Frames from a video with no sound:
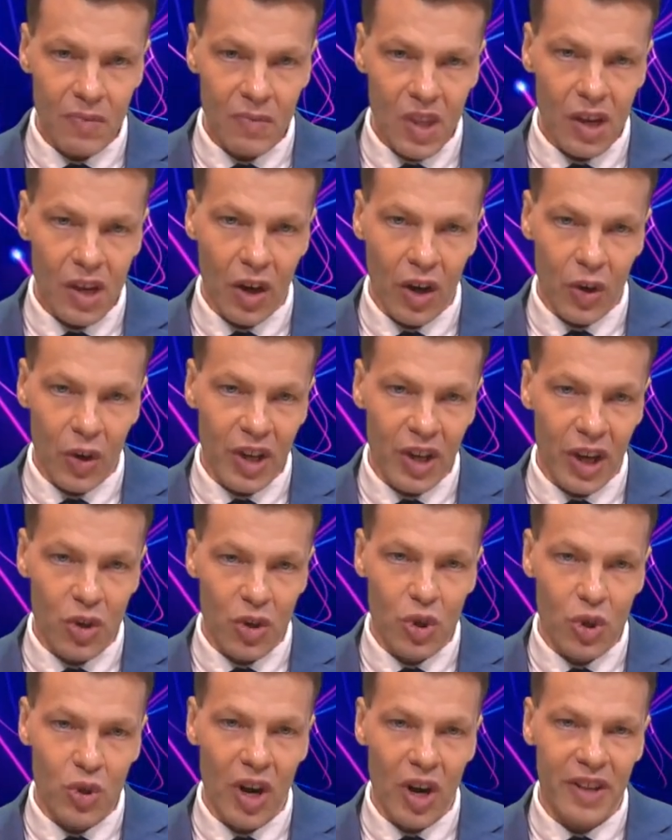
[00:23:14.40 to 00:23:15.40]
Okay, you
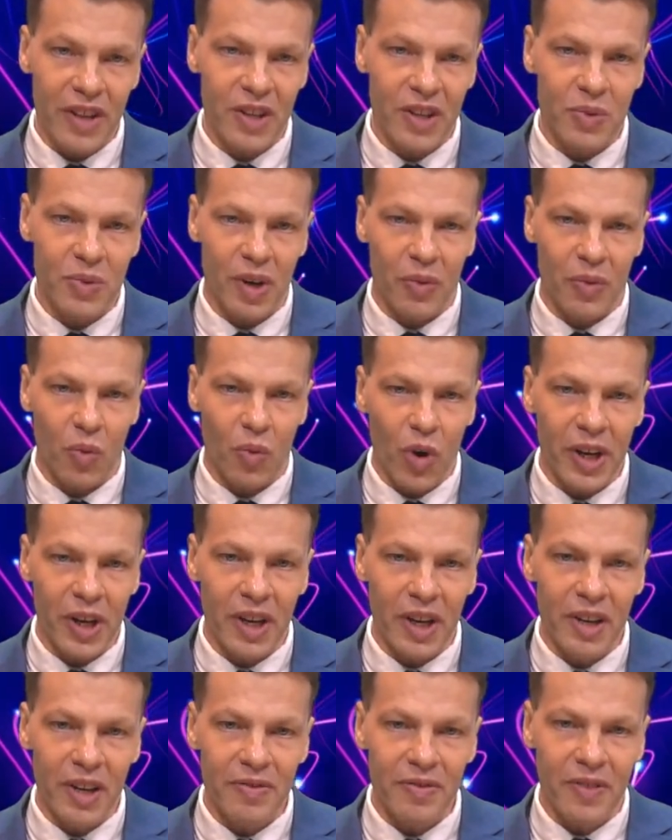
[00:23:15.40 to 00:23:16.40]
try this one. What
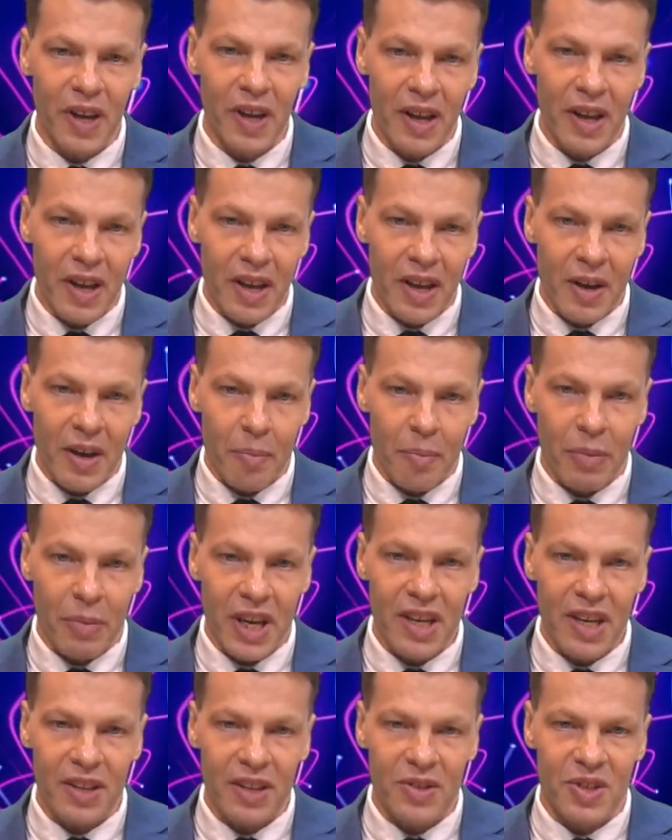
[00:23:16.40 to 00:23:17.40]
if B
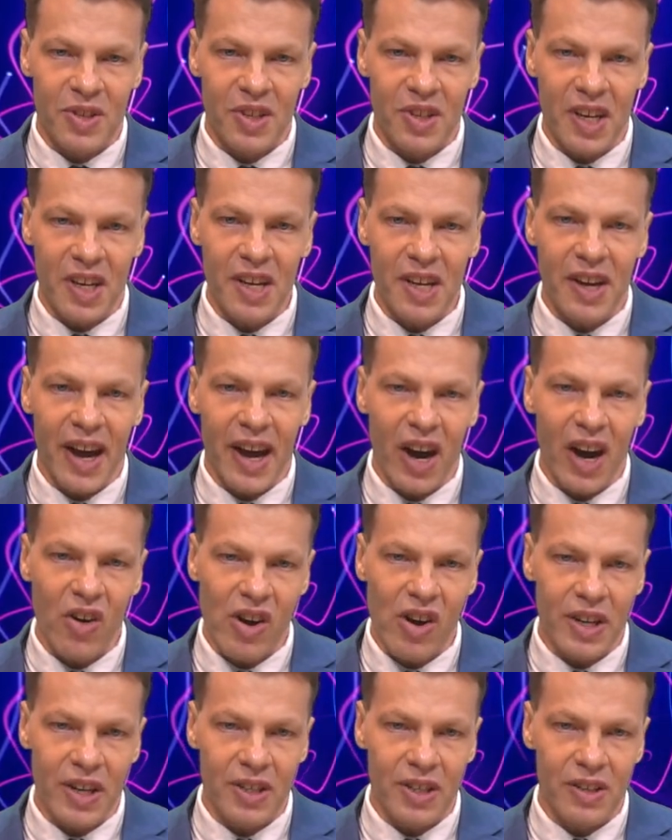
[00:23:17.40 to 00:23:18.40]
and C now
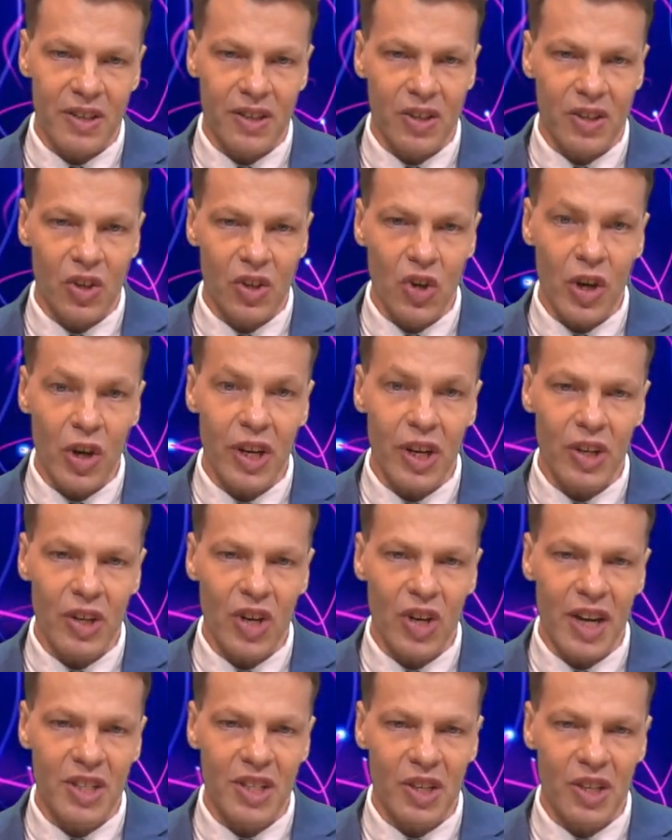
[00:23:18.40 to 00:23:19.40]
are not at
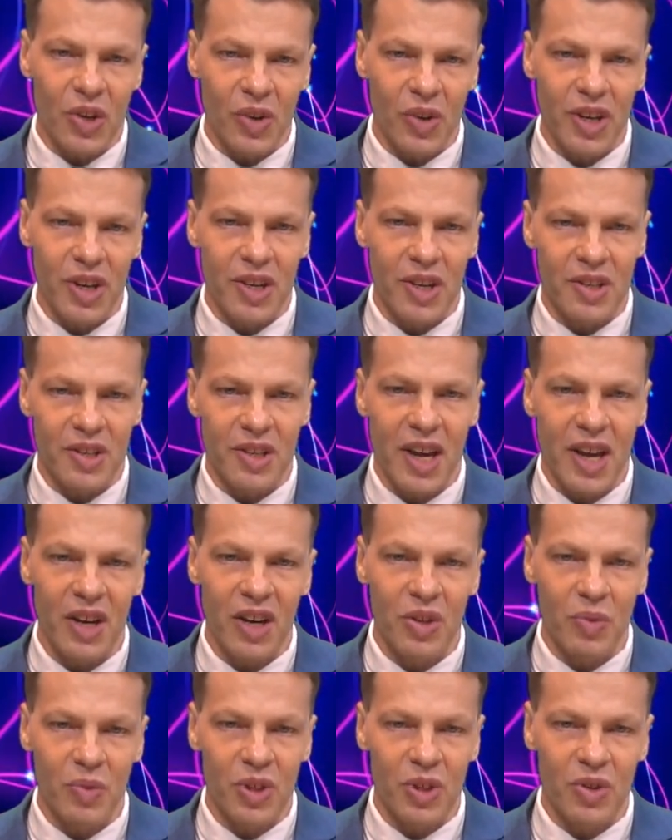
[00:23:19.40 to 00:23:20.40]
90 degrees? How could
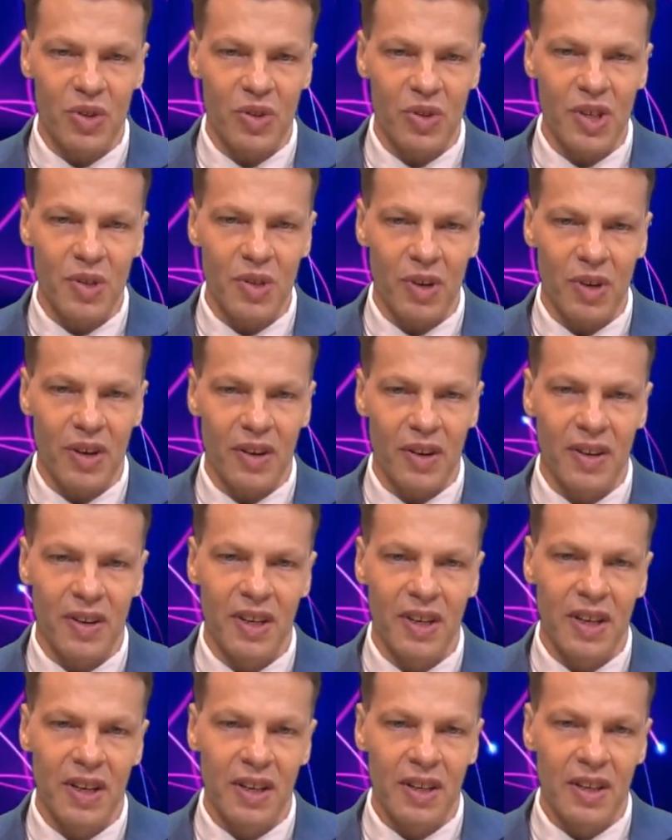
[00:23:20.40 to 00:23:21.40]
we do this one?
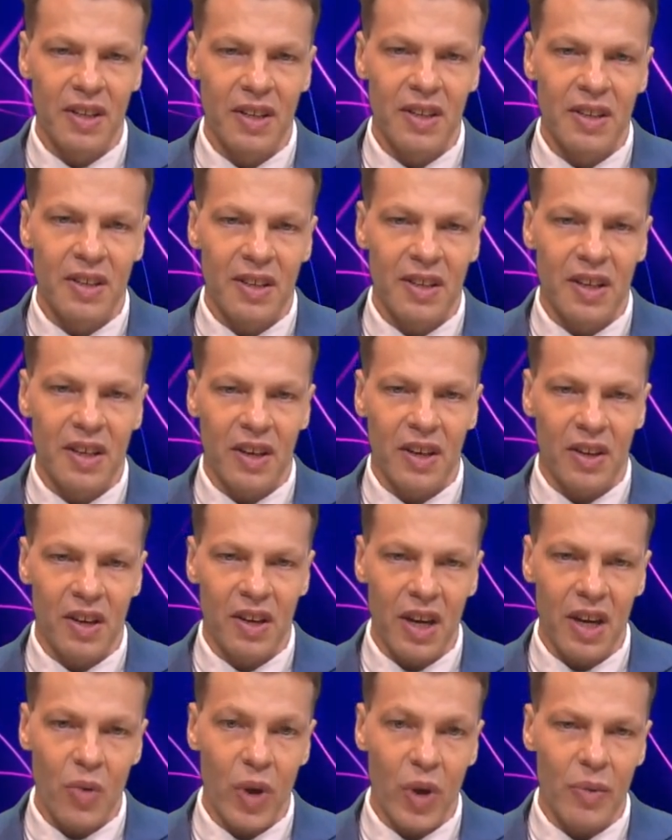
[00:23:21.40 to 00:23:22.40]

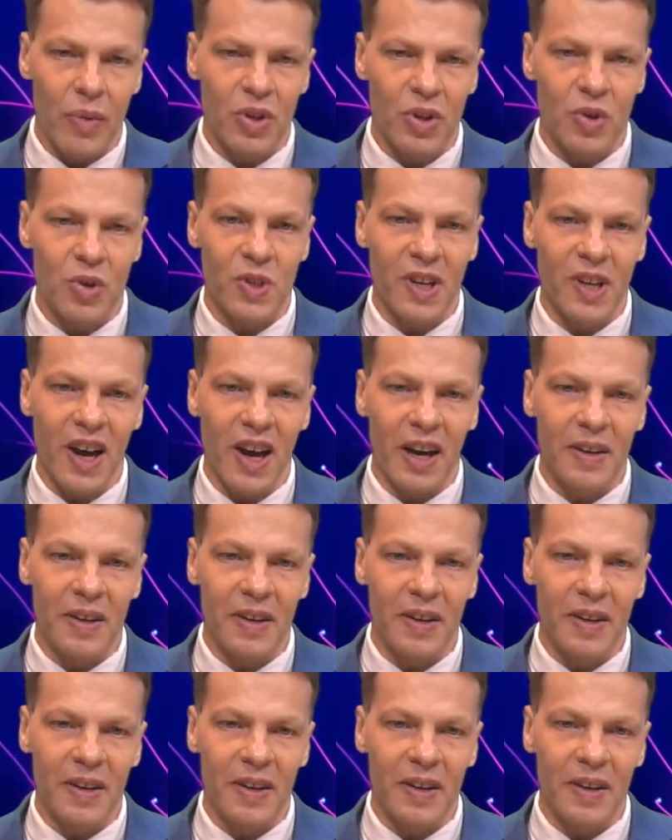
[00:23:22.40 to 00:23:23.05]
Okay, where would you start?